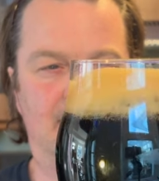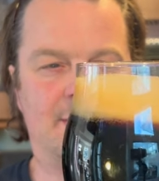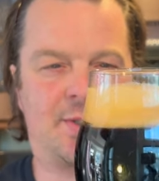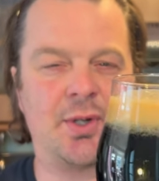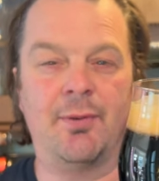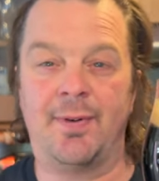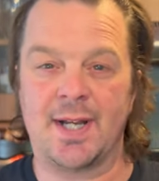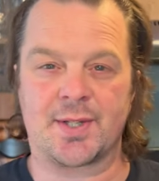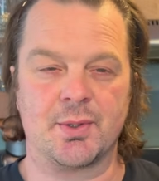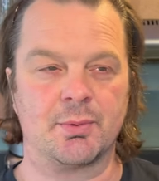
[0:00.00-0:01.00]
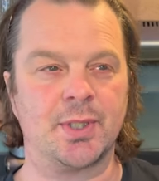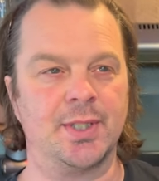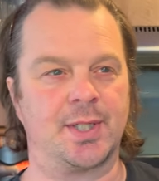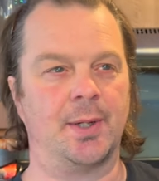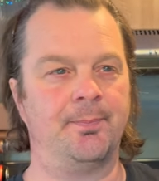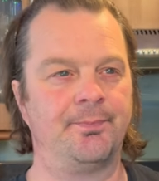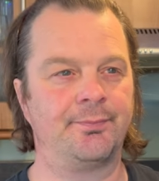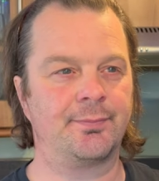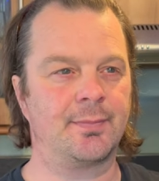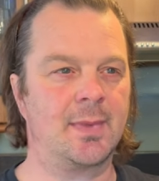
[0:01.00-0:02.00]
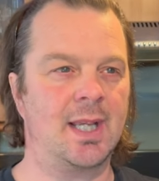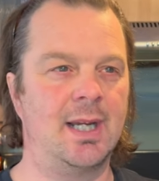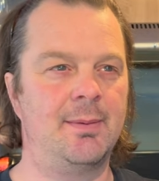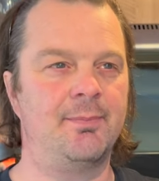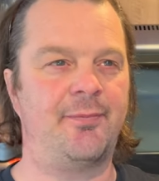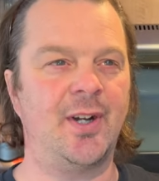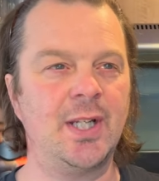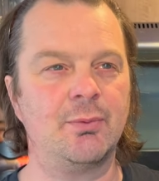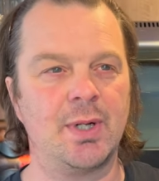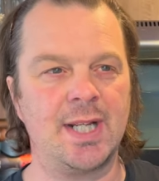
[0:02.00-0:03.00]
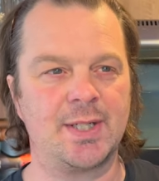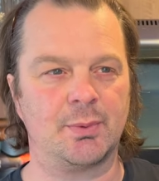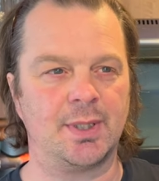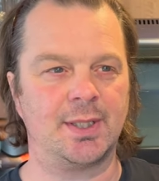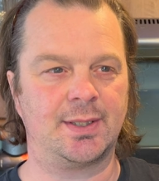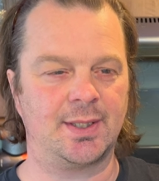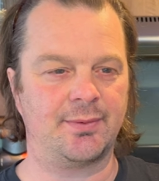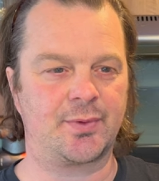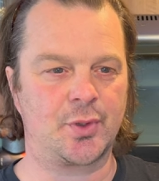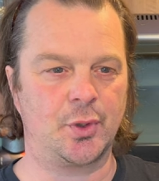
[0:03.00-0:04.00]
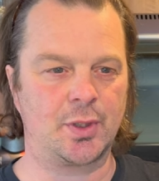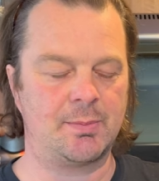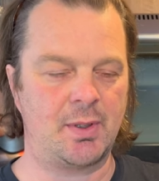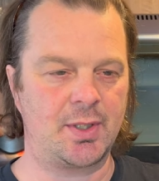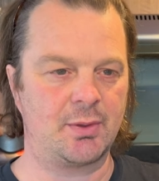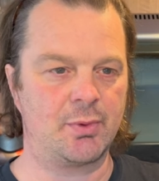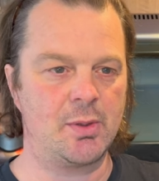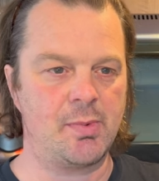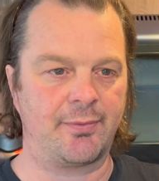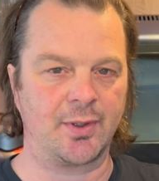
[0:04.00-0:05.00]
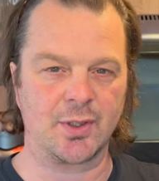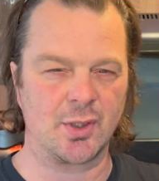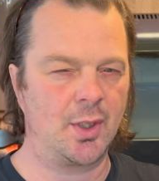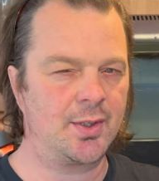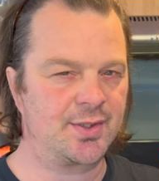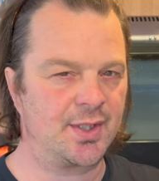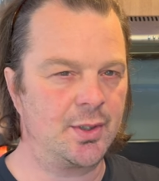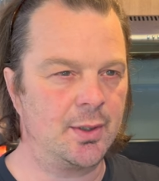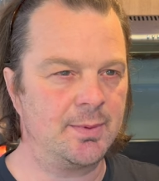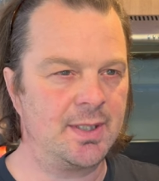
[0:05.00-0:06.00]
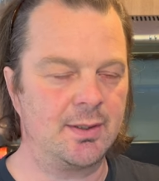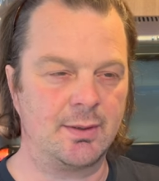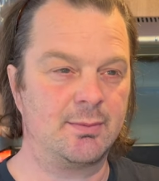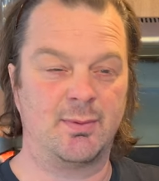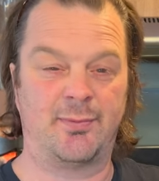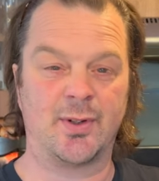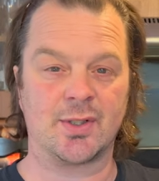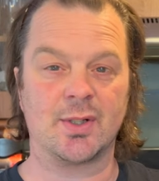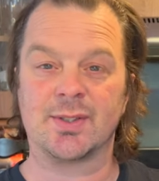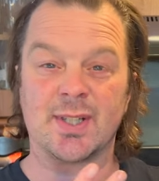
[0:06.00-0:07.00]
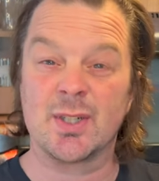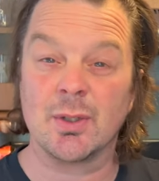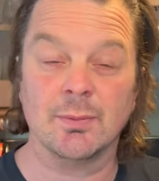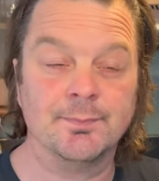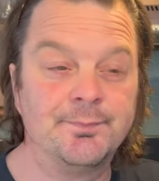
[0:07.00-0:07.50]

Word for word: So far, so good. Um, very rare do I kind of talk about the aroma for as long as I normally, uh, for as long as I do.